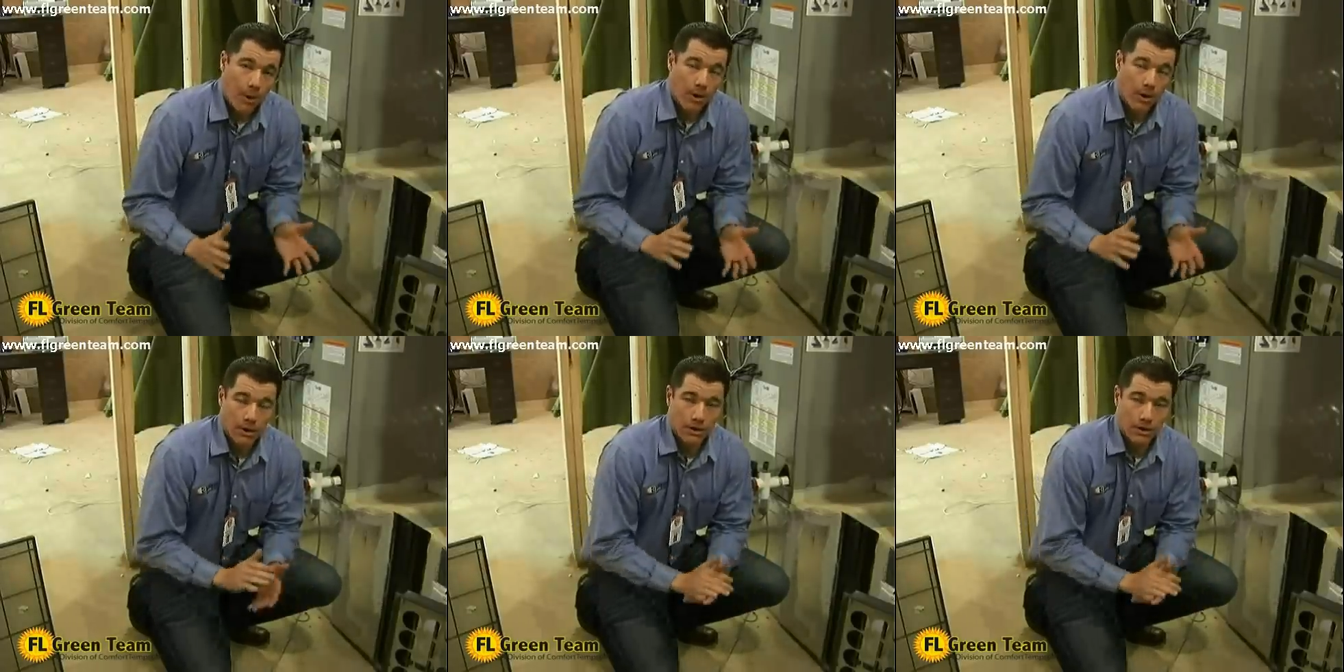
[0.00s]

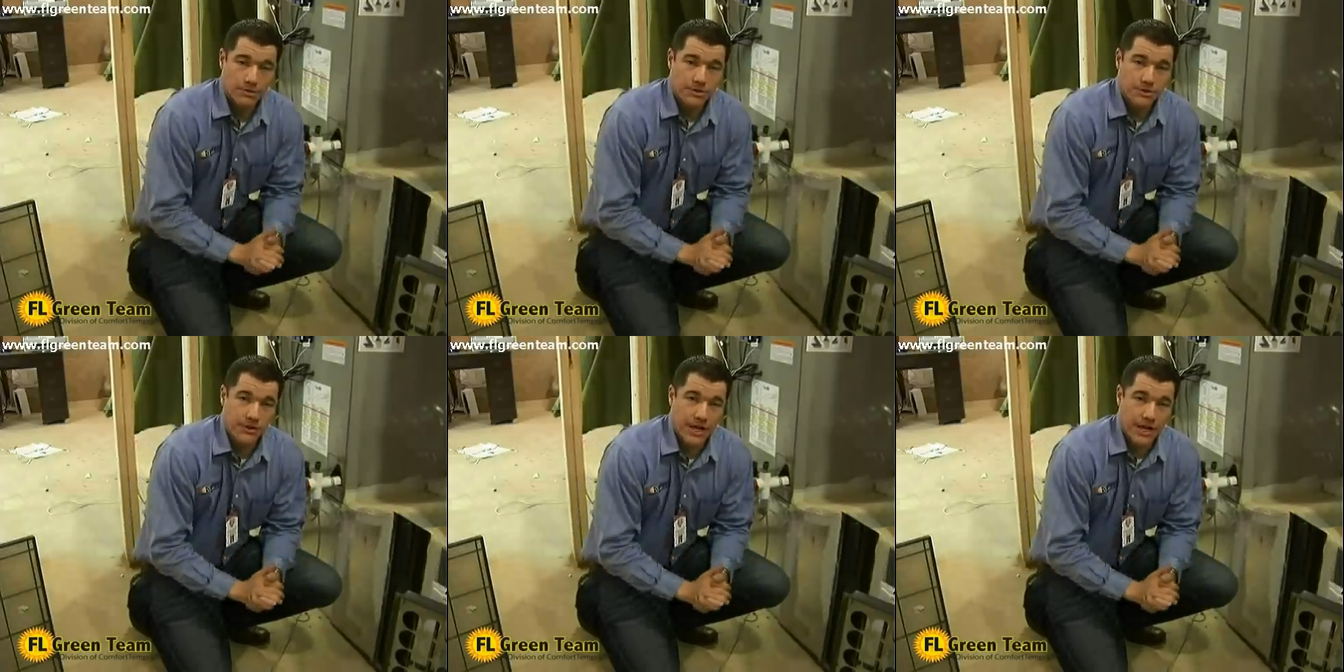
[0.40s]

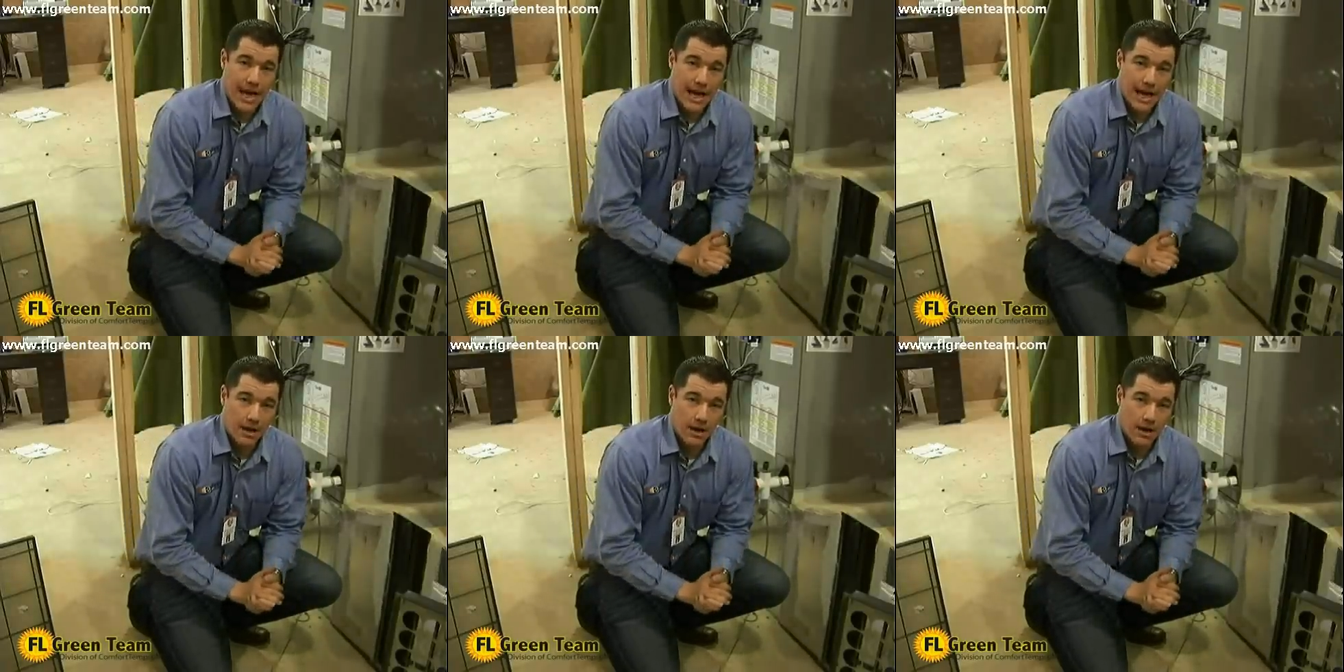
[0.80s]
particles in
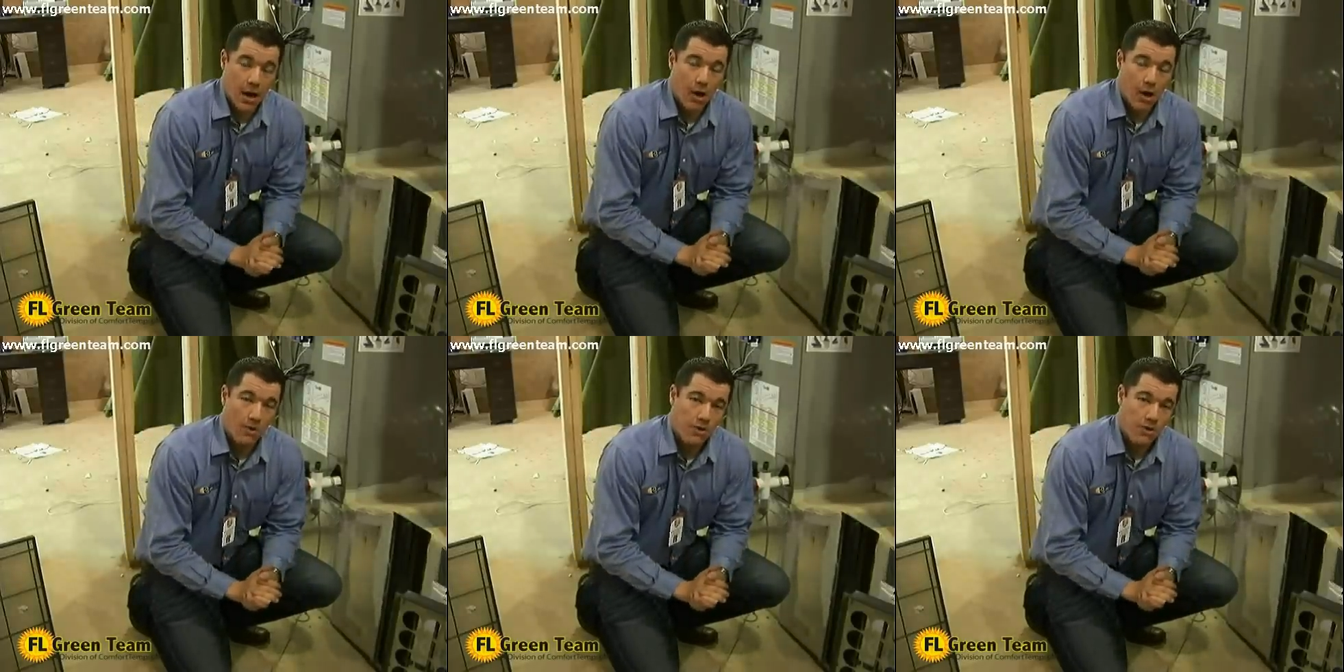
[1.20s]
the air
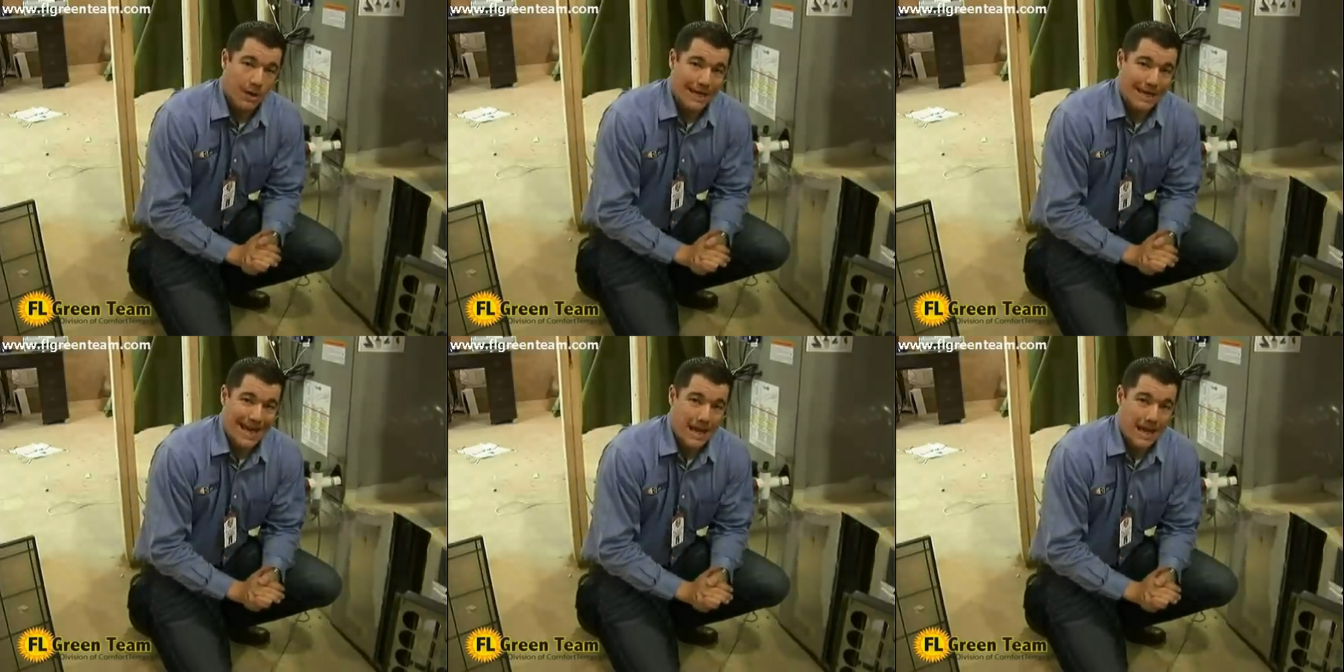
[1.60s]
all the
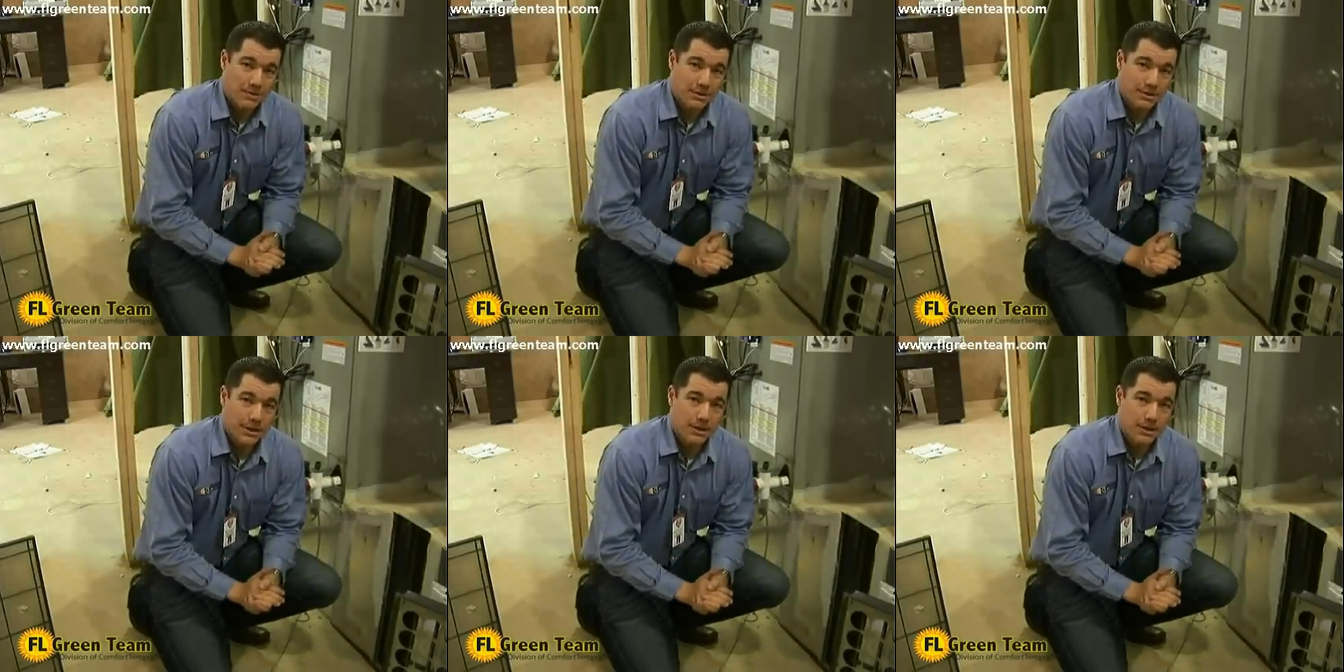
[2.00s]
way
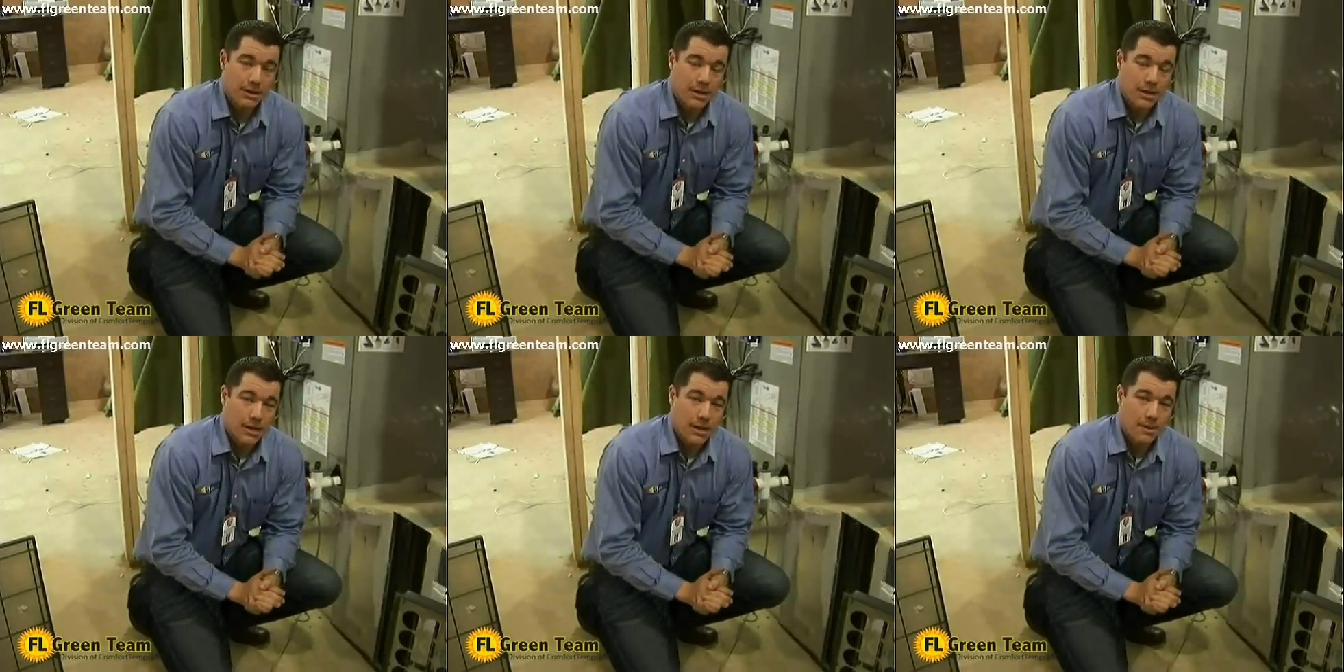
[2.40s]
down to